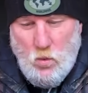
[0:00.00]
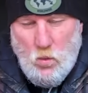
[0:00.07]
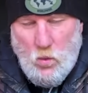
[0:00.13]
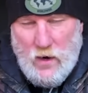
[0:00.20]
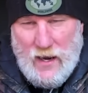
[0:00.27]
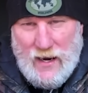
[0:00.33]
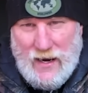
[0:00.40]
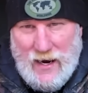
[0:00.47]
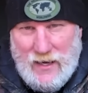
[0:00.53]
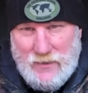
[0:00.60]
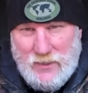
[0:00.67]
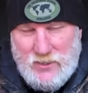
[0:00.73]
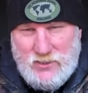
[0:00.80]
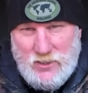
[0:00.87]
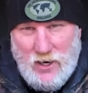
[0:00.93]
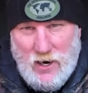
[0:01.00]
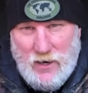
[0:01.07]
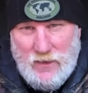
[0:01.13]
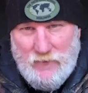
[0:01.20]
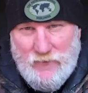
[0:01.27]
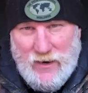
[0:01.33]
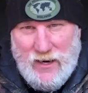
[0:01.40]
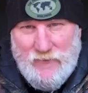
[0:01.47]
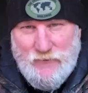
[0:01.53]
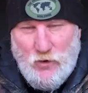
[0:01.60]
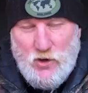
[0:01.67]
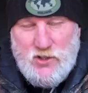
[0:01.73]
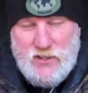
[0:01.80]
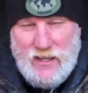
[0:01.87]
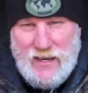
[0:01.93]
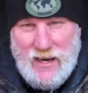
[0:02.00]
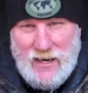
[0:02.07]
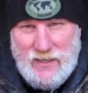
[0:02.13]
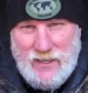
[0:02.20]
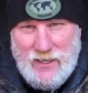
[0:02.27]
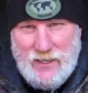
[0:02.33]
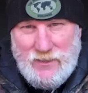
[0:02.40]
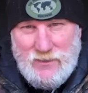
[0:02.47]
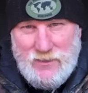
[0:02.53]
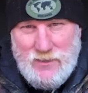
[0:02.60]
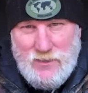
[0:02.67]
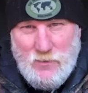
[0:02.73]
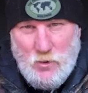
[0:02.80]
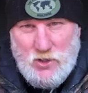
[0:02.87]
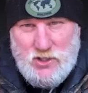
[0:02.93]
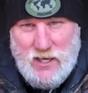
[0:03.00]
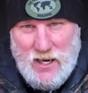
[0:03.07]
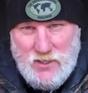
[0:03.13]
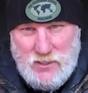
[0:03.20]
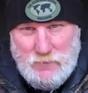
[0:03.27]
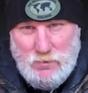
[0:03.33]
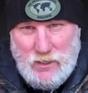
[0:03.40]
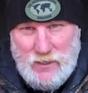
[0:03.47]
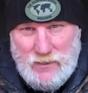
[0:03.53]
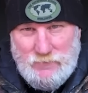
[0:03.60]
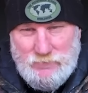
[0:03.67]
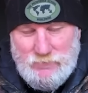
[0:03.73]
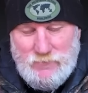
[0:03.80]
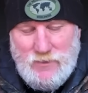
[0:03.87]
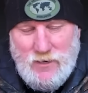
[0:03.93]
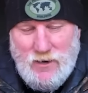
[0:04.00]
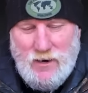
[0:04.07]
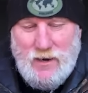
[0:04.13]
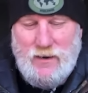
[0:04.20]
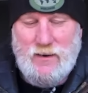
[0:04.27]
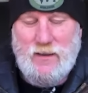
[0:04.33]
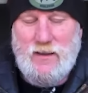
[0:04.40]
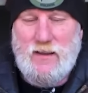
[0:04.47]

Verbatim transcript: when I got this saw, the very first thing I did was change the blade, all right?